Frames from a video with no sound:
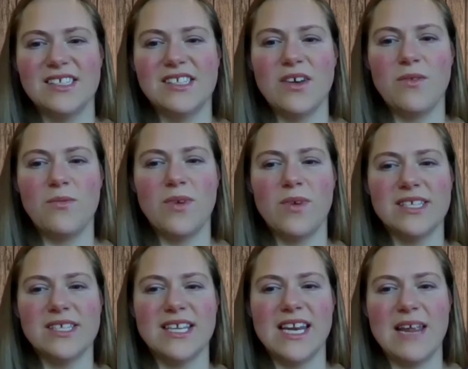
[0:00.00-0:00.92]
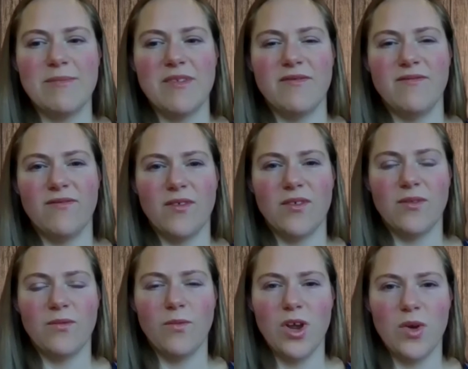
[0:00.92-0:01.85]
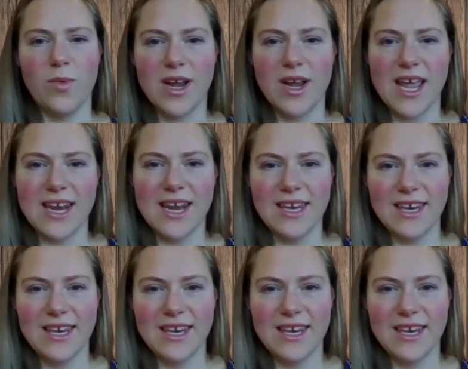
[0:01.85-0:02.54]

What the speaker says: So what is the name of where you work again?